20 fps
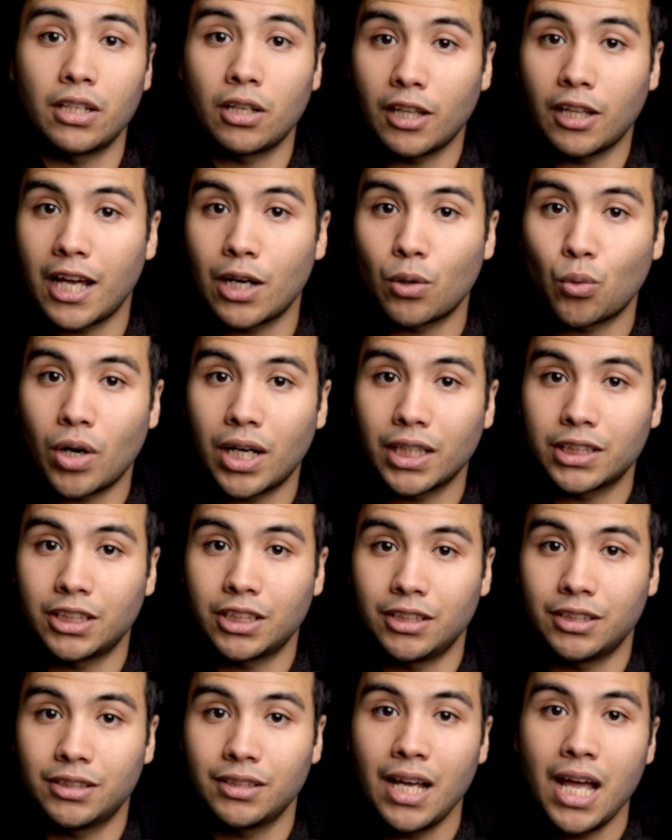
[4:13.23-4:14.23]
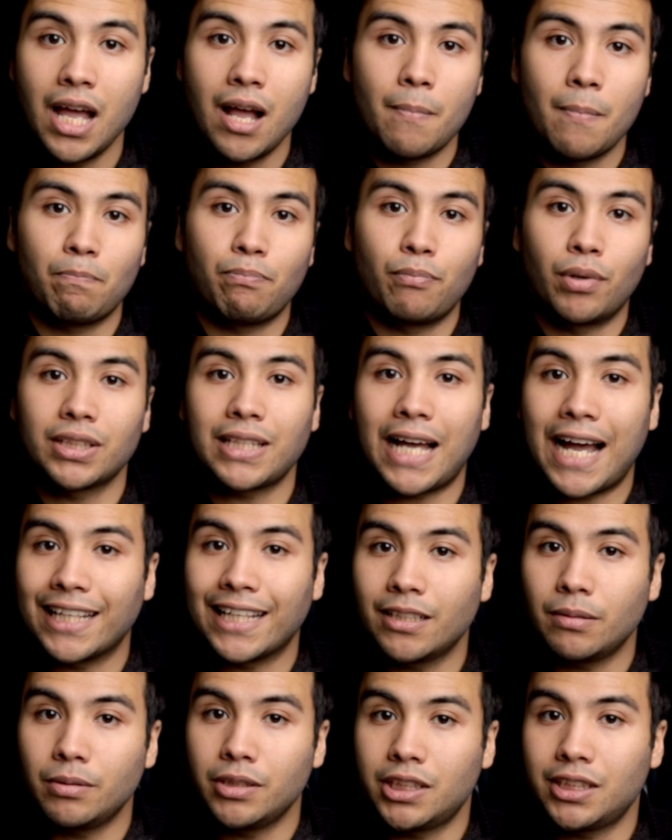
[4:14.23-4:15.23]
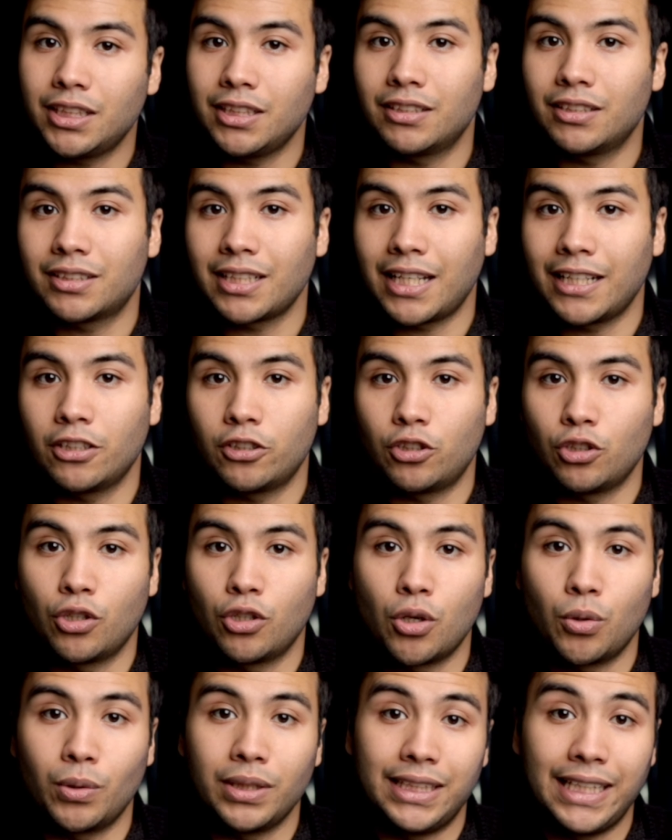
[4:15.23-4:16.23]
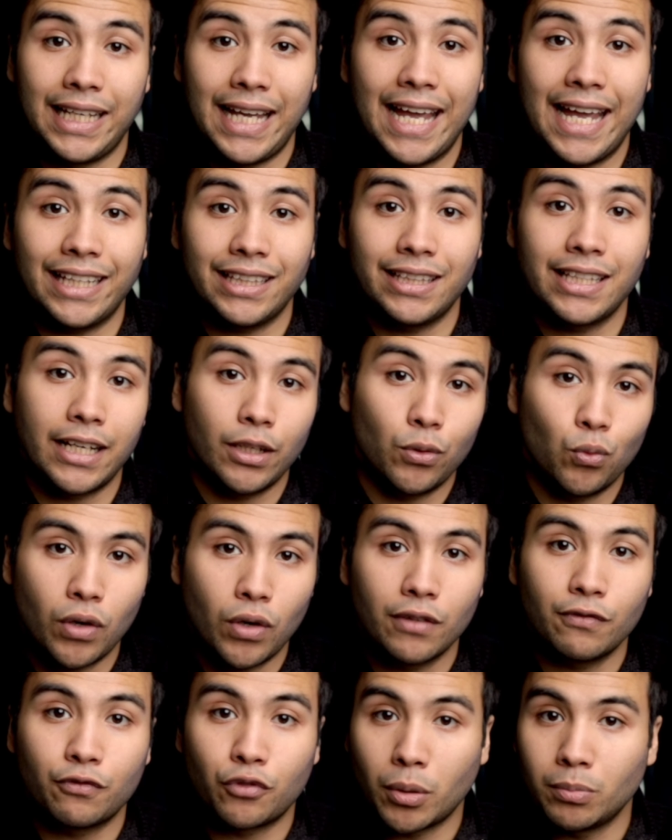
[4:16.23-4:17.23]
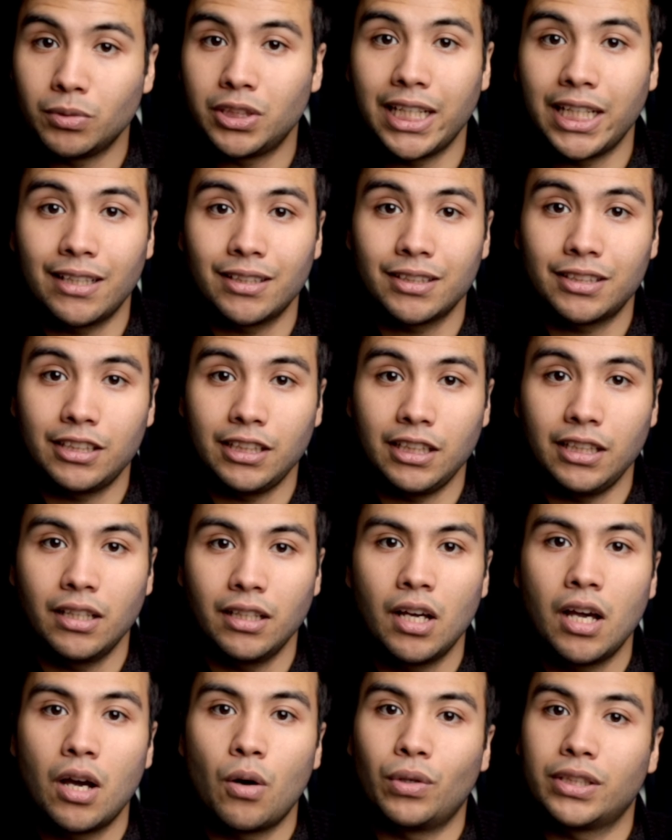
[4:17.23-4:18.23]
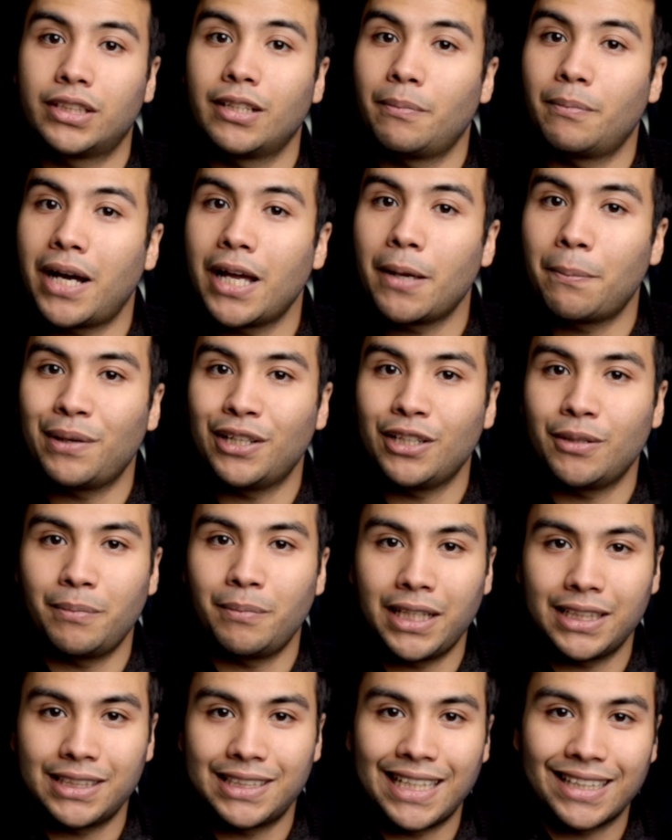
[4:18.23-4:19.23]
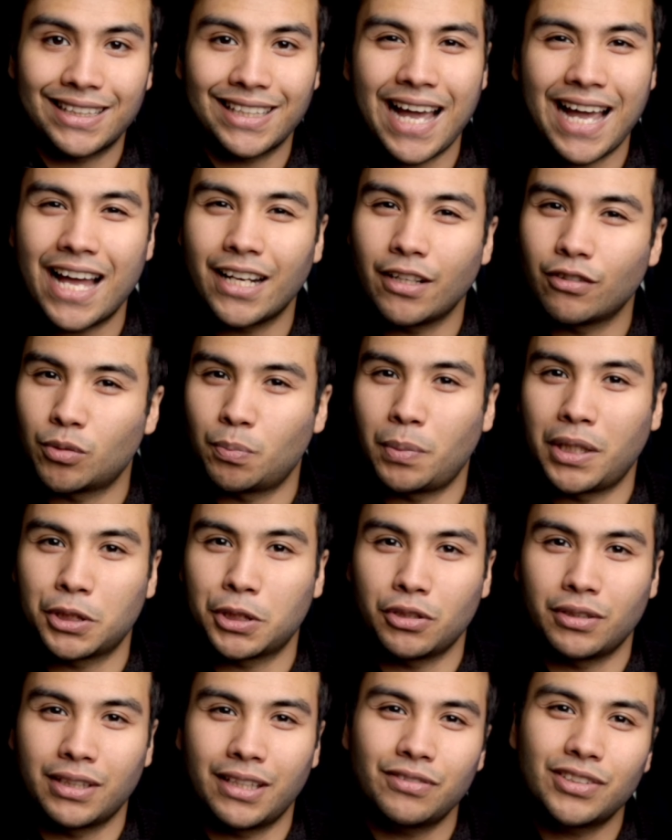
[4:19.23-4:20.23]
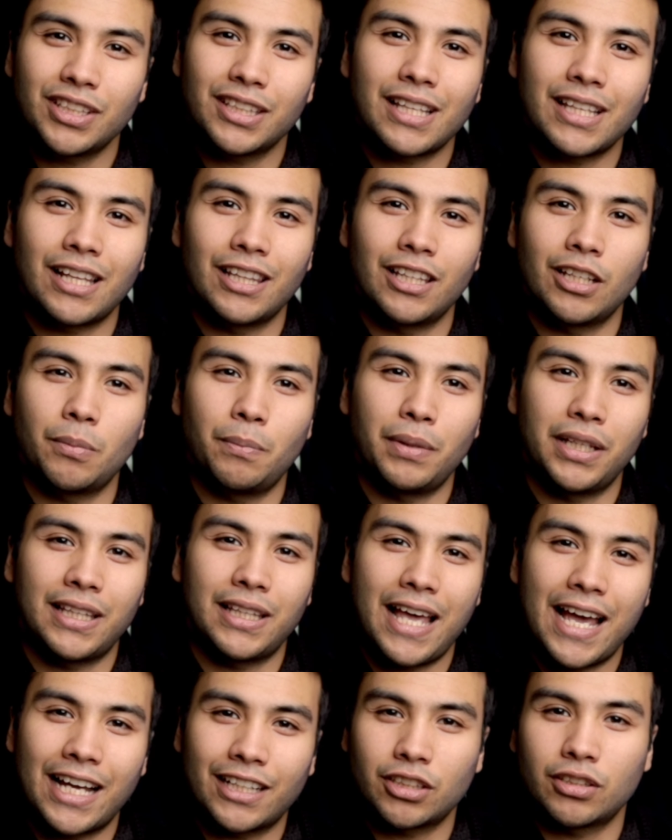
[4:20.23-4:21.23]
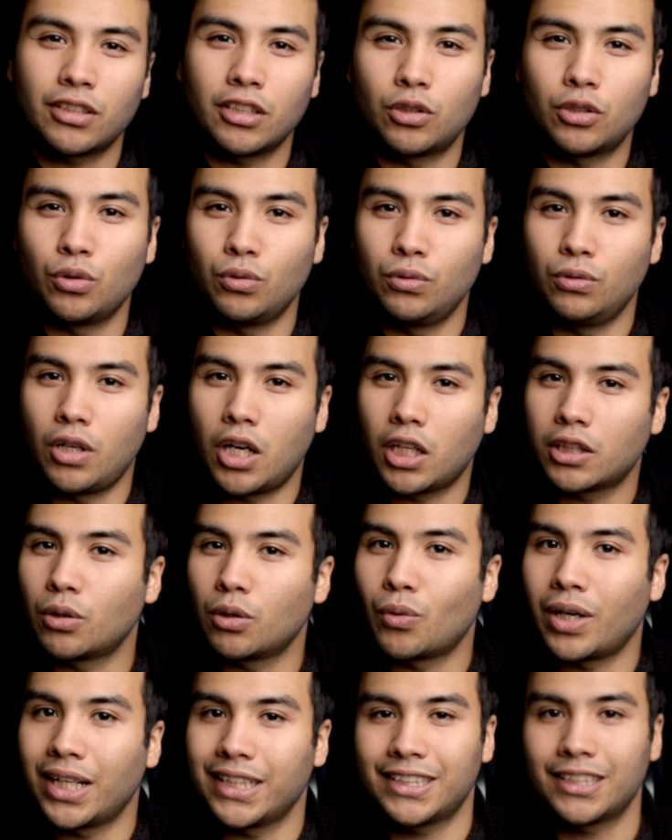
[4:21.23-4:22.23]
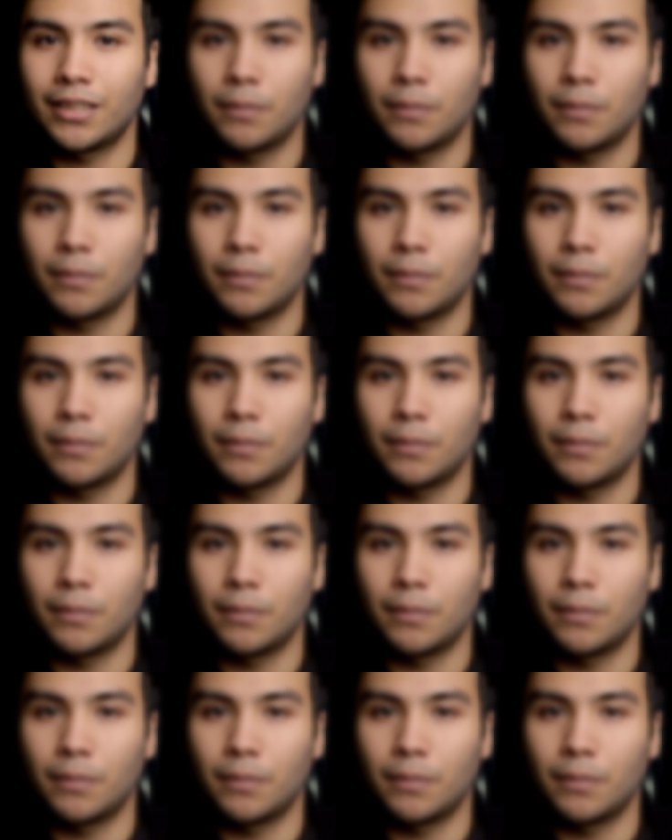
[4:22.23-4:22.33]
in a lot of watches, but IWC decided to go with the 891 from JLC, which in my opinion makes that kind of special, gives it a little bit extra to otherwise